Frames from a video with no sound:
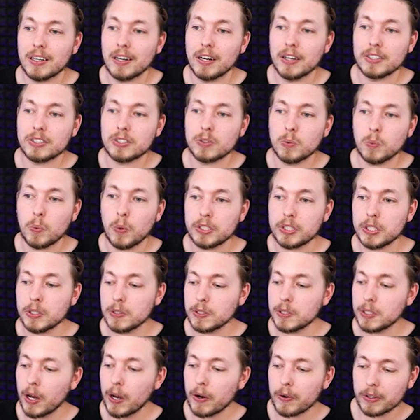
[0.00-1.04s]
because what
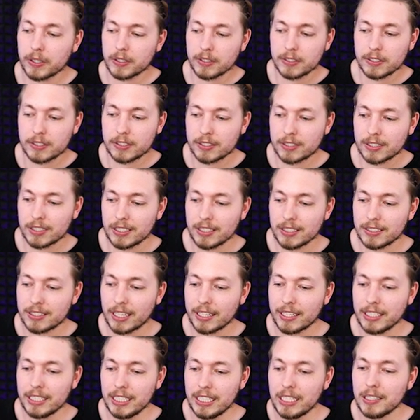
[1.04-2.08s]
you'll notice is
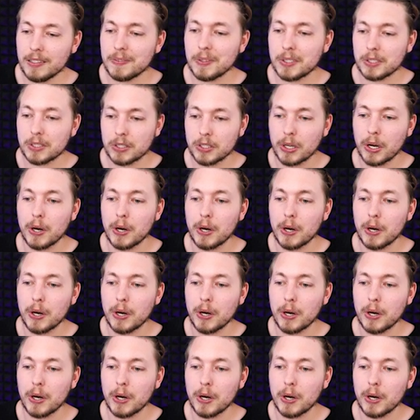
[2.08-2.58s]
that even